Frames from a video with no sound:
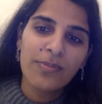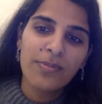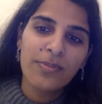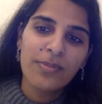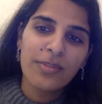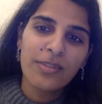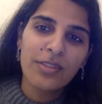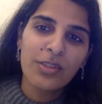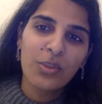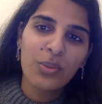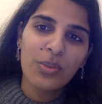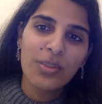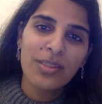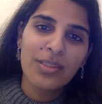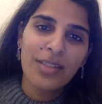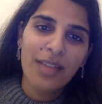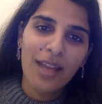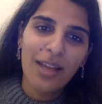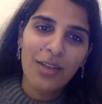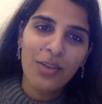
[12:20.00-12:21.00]
So we
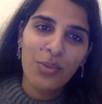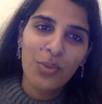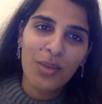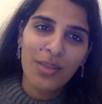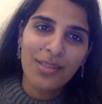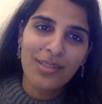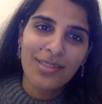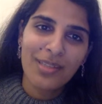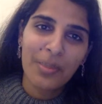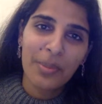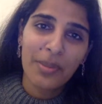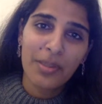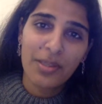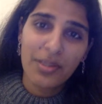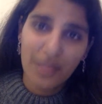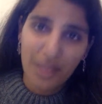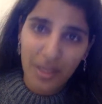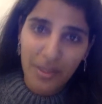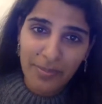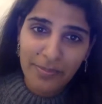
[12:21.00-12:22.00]
start one step at a
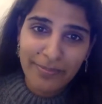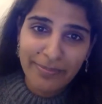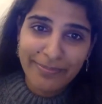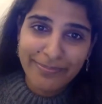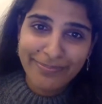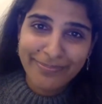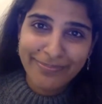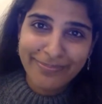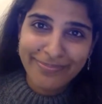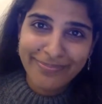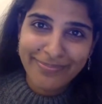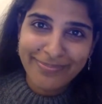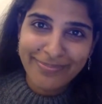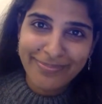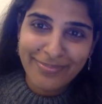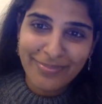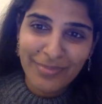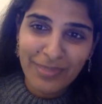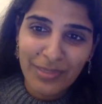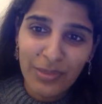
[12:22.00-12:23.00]
time.
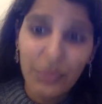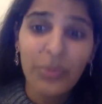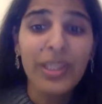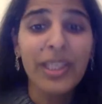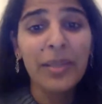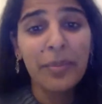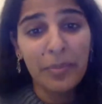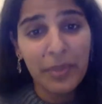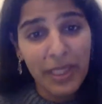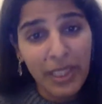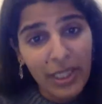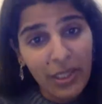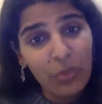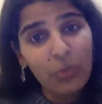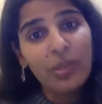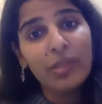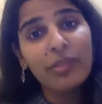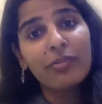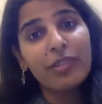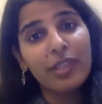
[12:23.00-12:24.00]
We can begin
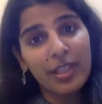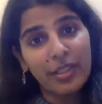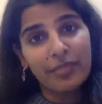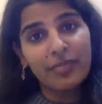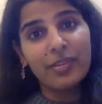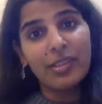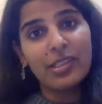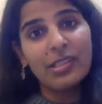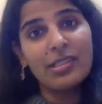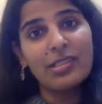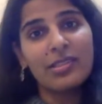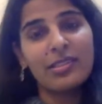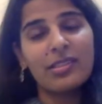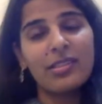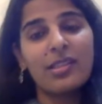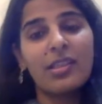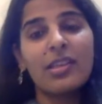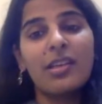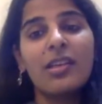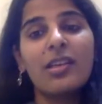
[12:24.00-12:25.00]
with forgiveness.
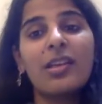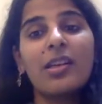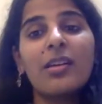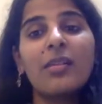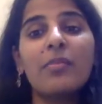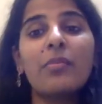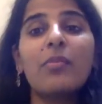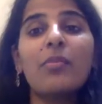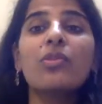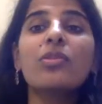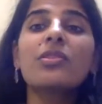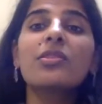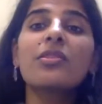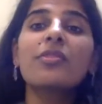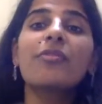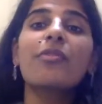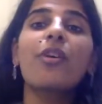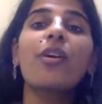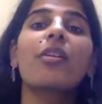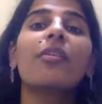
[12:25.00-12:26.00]
Most
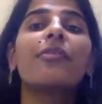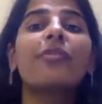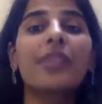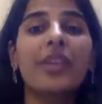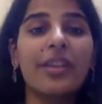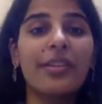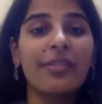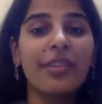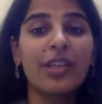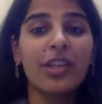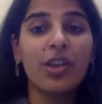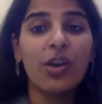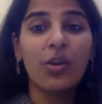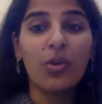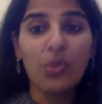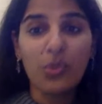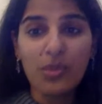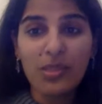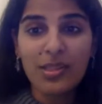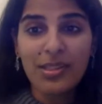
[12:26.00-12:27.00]
of all, forgiving your
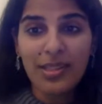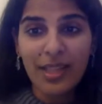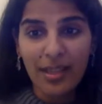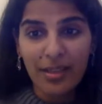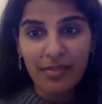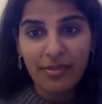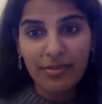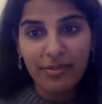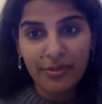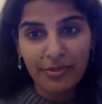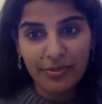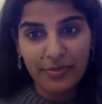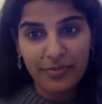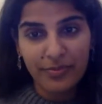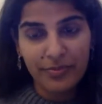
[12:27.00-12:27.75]
own self.